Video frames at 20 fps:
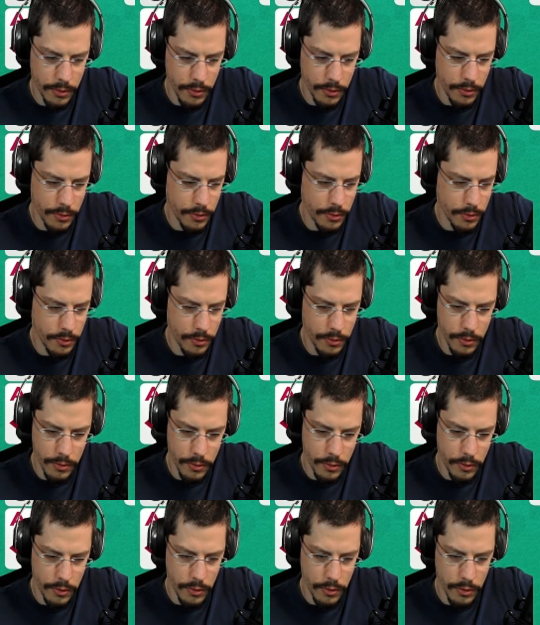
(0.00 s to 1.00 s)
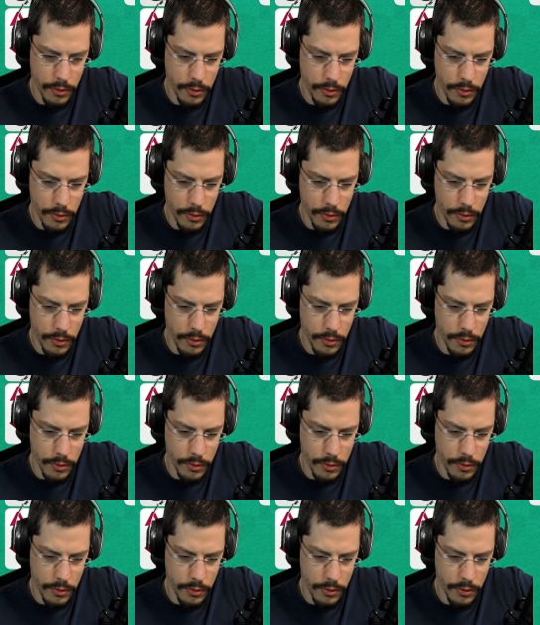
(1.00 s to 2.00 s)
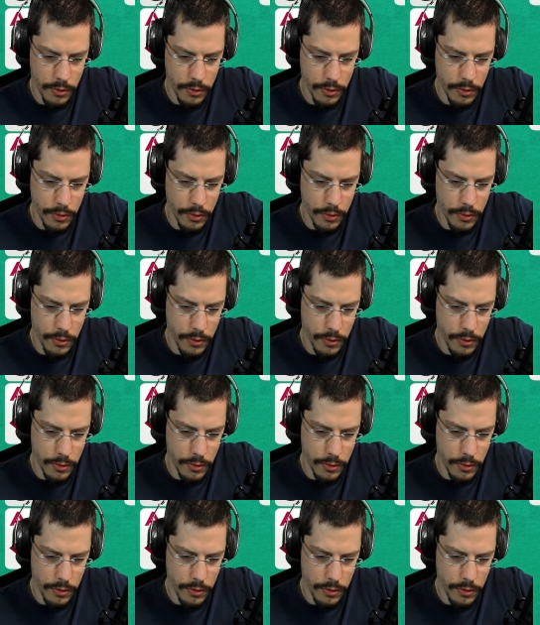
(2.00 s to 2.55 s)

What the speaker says: No one is speaking in this clip.